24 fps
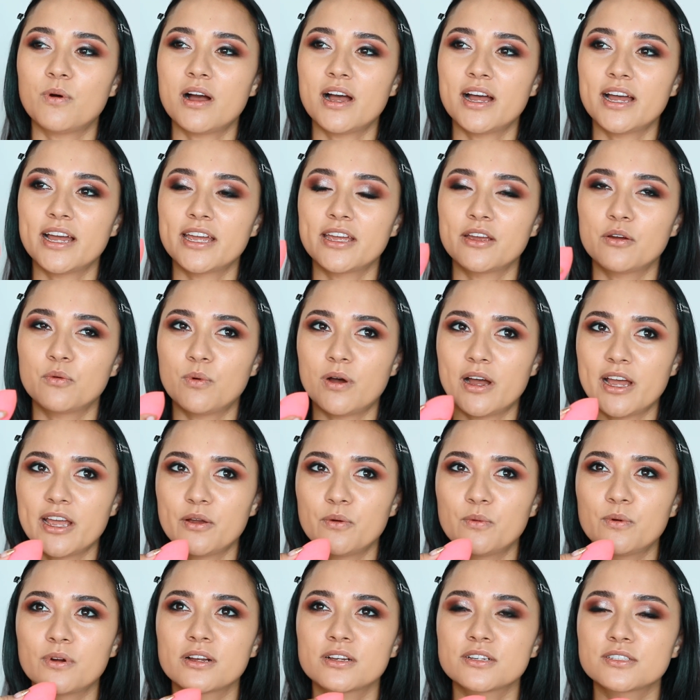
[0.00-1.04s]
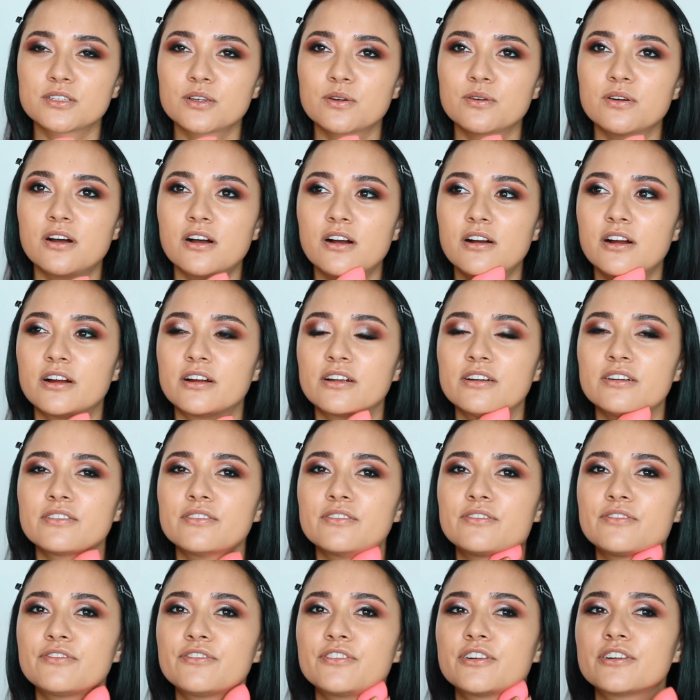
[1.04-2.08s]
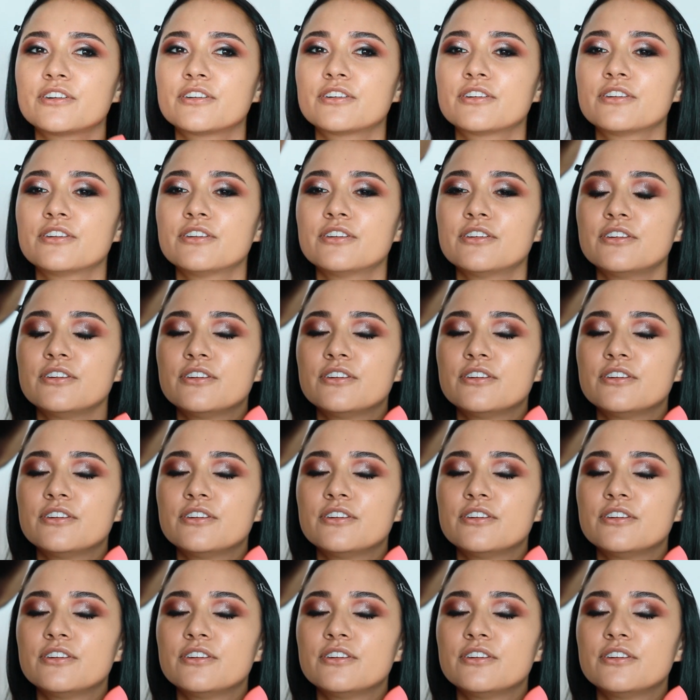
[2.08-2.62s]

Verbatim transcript: why why work so hard for